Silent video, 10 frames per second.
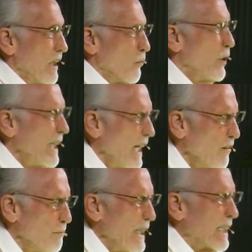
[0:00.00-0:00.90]
We
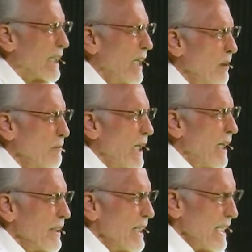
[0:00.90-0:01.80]
have become a
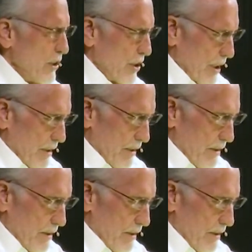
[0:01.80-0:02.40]
nation